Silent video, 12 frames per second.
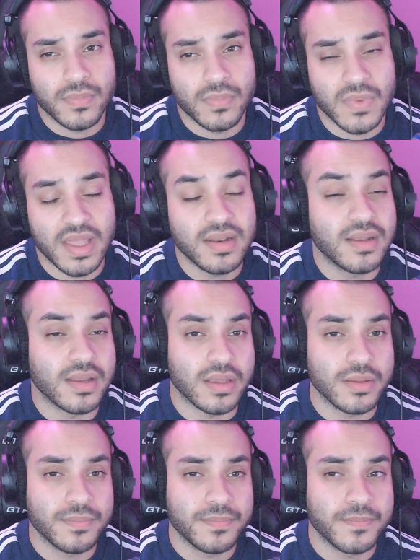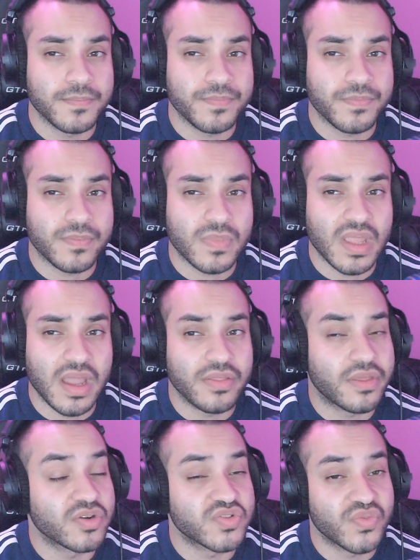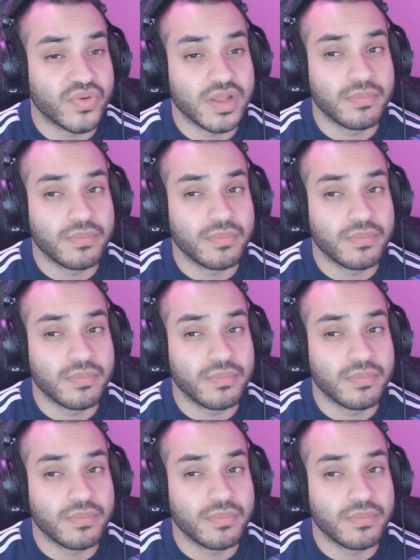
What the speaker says: In India, healthcare is free